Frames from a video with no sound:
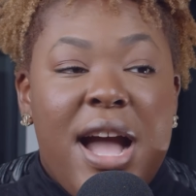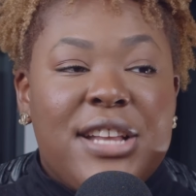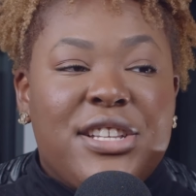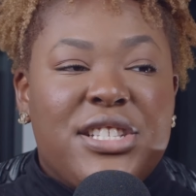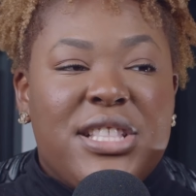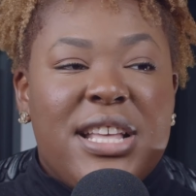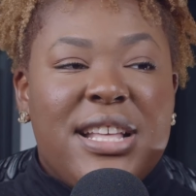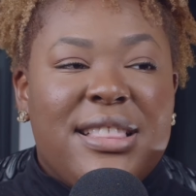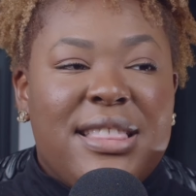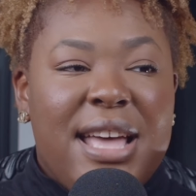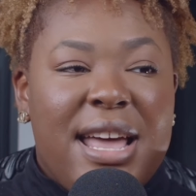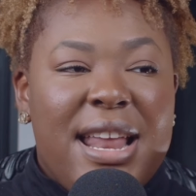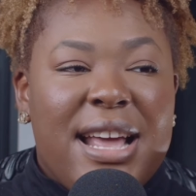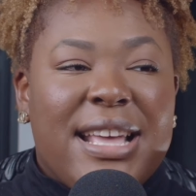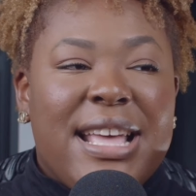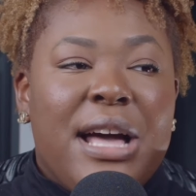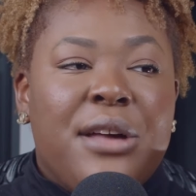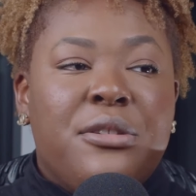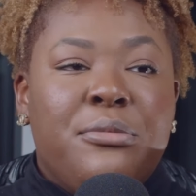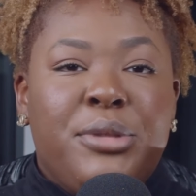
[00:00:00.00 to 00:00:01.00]
I just think that
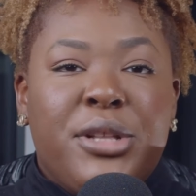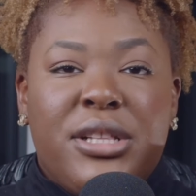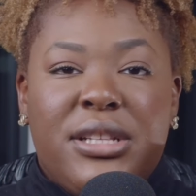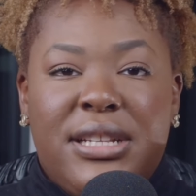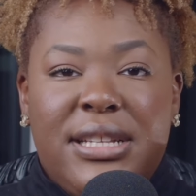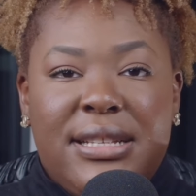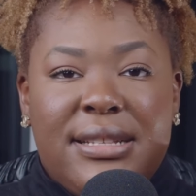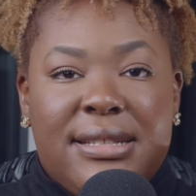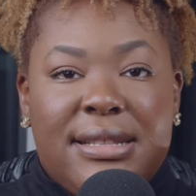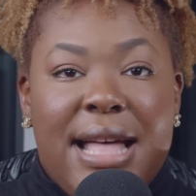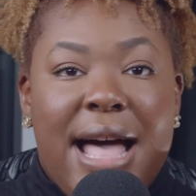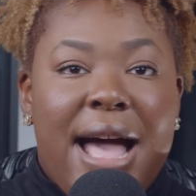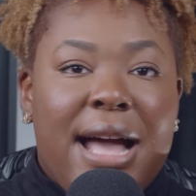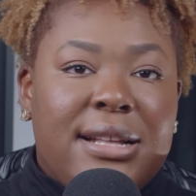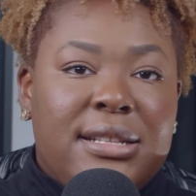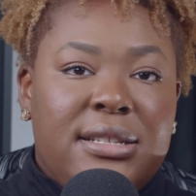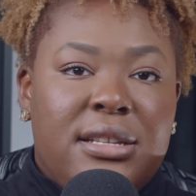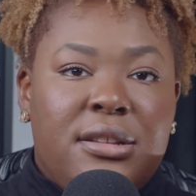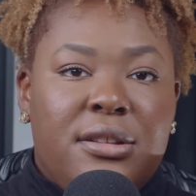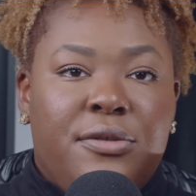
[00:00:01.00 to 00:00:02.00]
accountability is
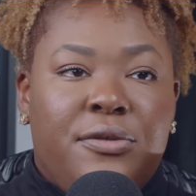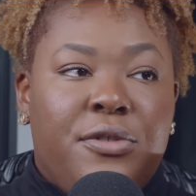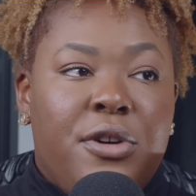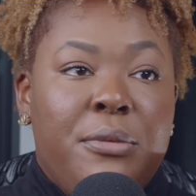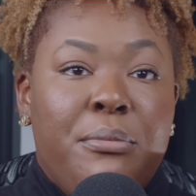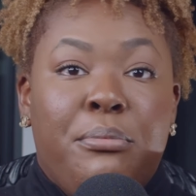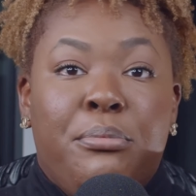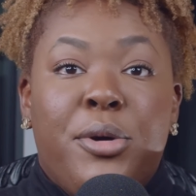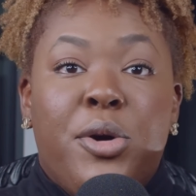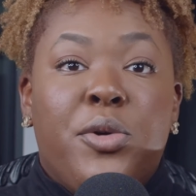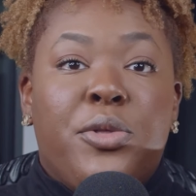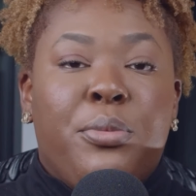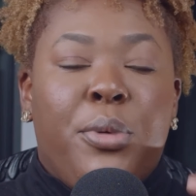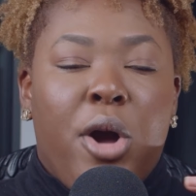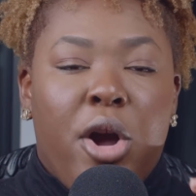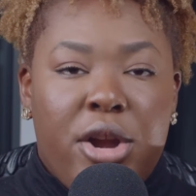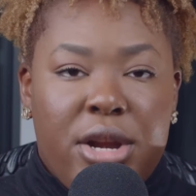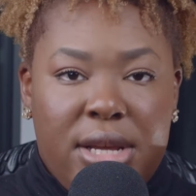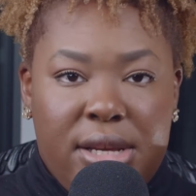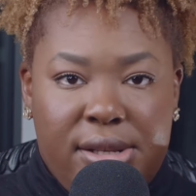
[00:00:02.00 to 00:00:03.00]
lacked from both
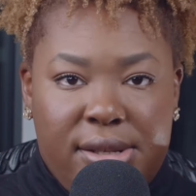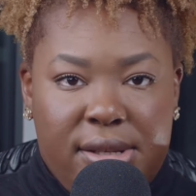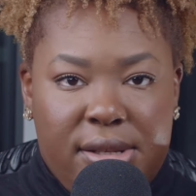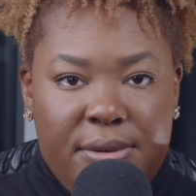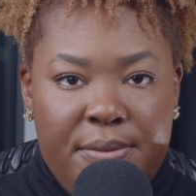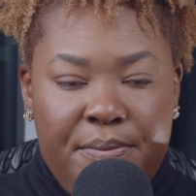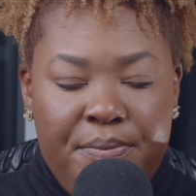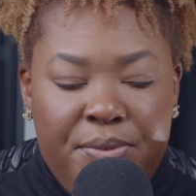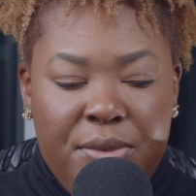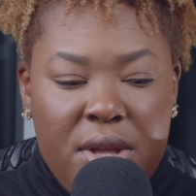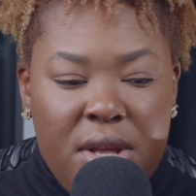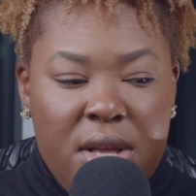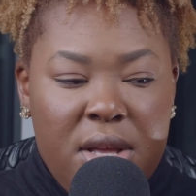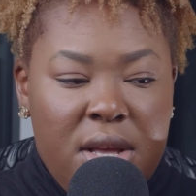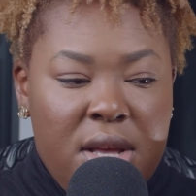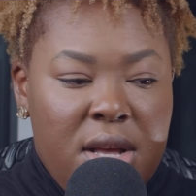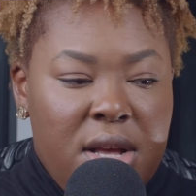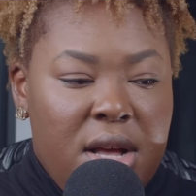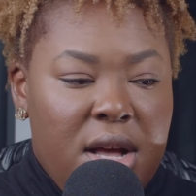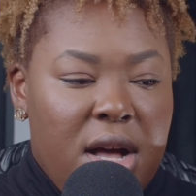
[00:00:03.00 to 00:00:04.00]
parties.
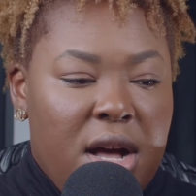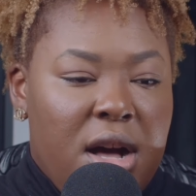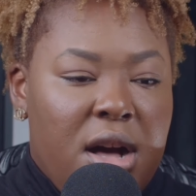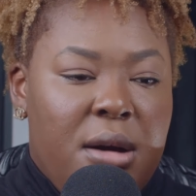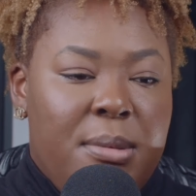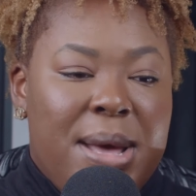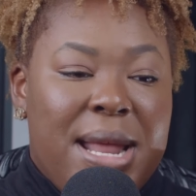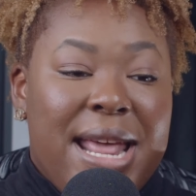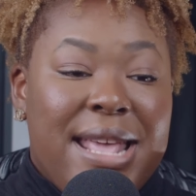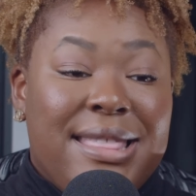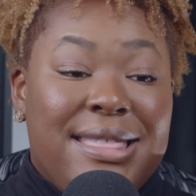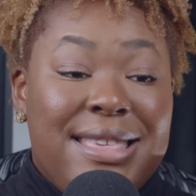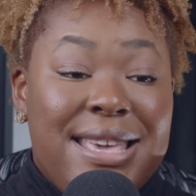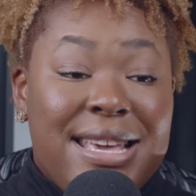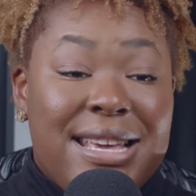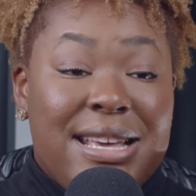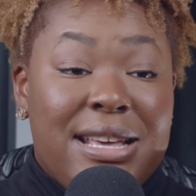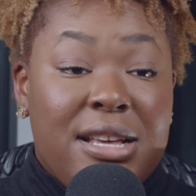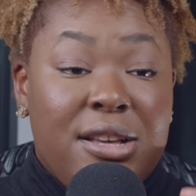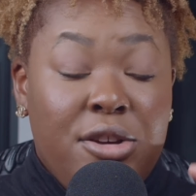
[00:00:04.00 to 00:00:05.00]
Um, and I
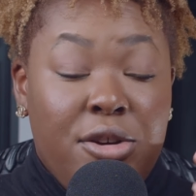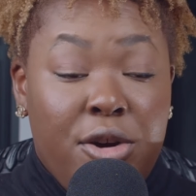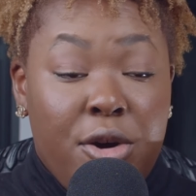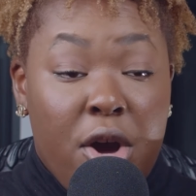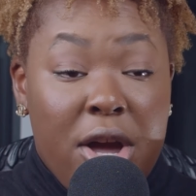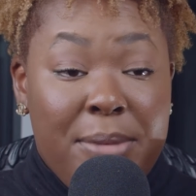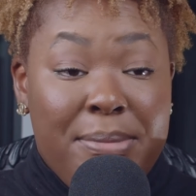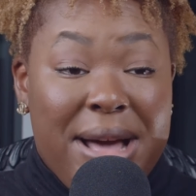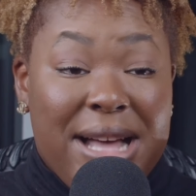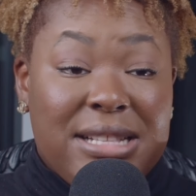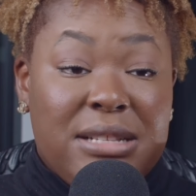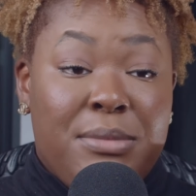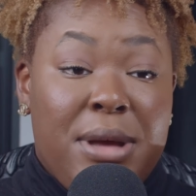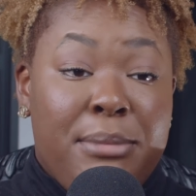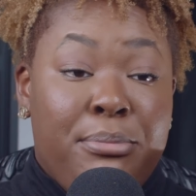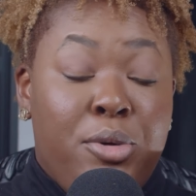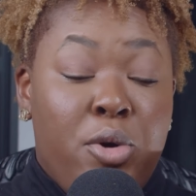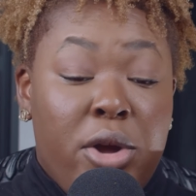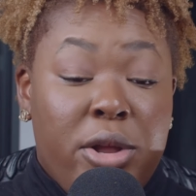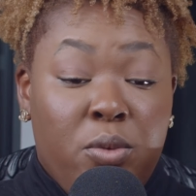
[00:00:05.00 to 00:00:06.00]
think going back to
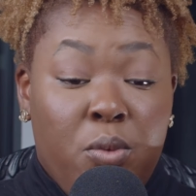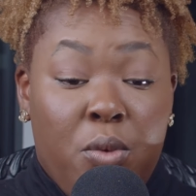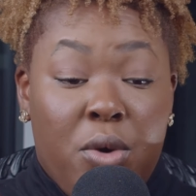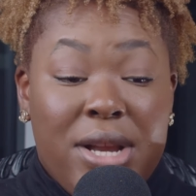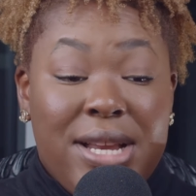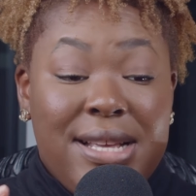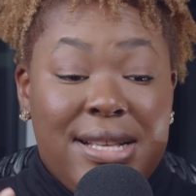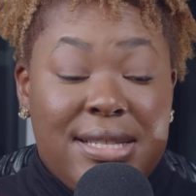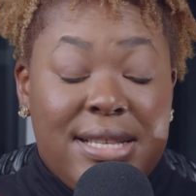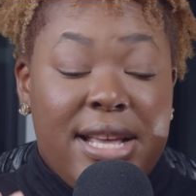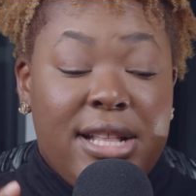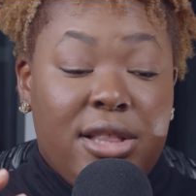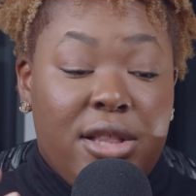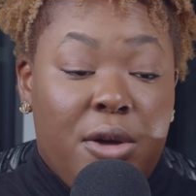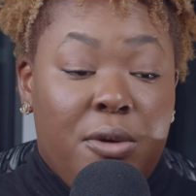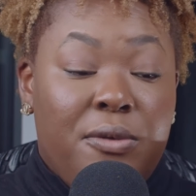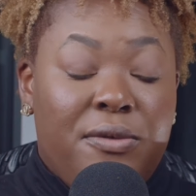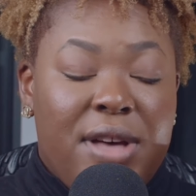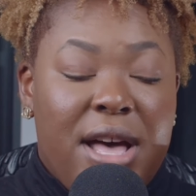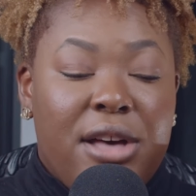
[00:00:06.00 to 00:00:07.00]
my point, what is a
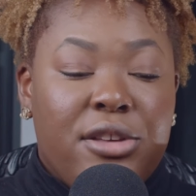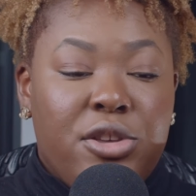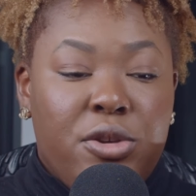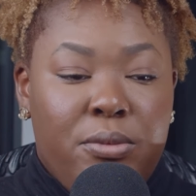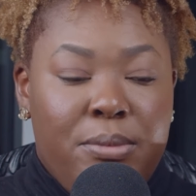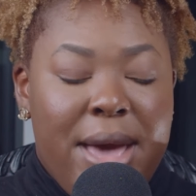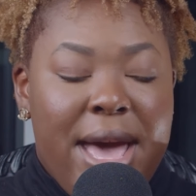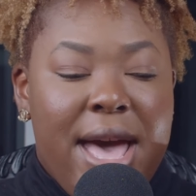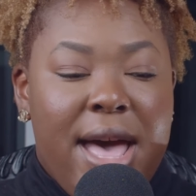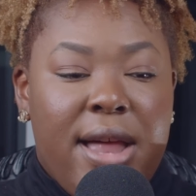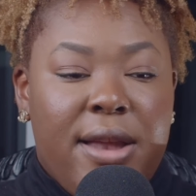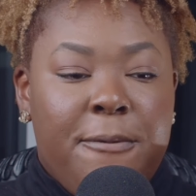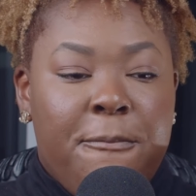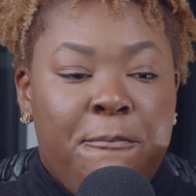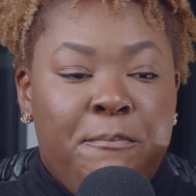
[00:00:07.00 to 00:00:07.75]
low value man?